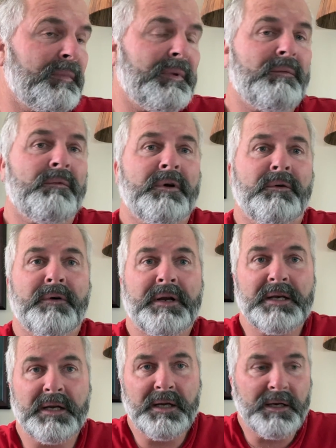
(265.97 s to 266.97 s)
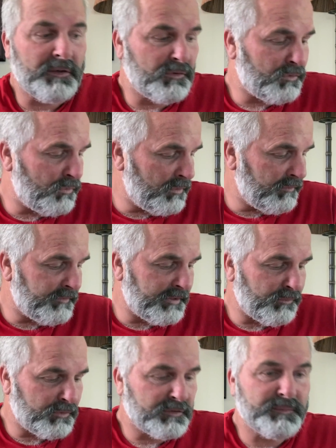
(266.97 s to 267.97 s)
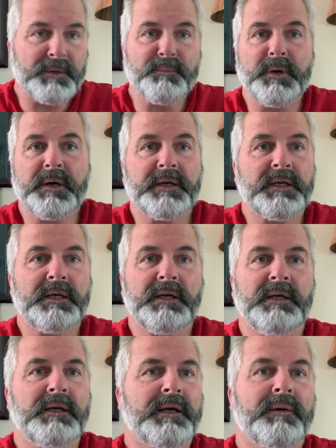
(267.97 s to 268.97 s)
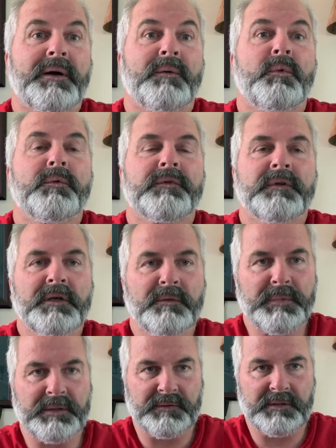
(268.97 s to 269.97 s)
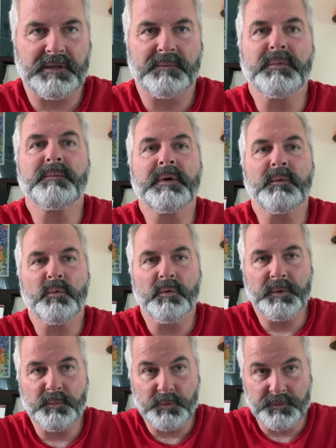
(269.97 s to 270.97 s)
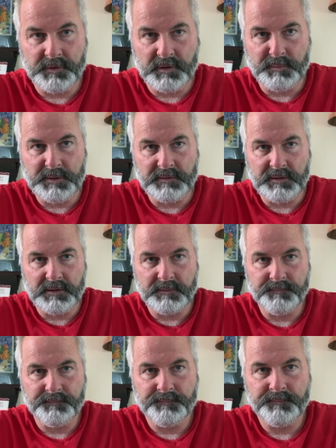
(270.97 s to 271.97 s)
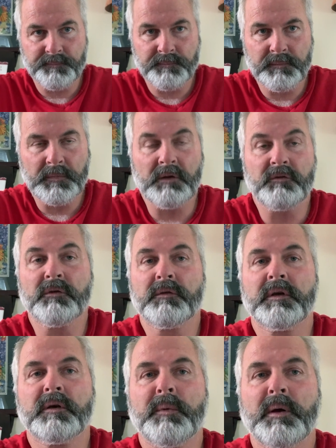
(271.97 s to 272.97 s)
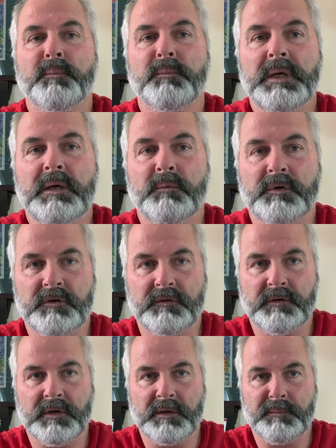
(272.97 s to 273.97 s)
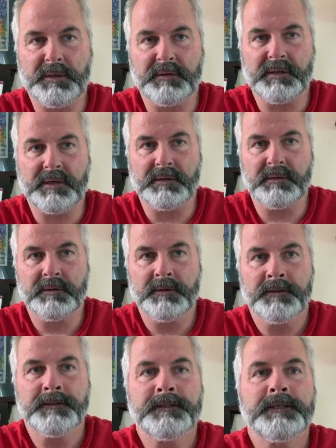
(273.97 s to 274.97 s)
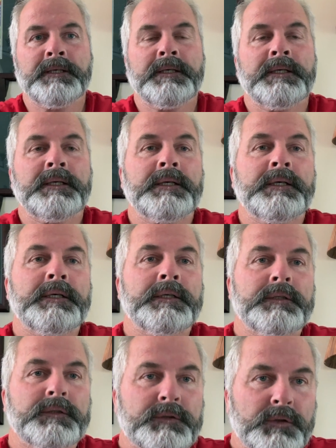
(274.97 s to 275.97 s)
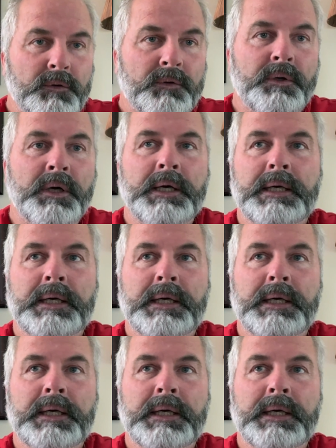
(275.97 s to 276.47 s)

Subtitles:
what do I need intuitively? What does my body need? I won't think about that, but my woman will think about that. And she'll think about me when she's thinking about that. So,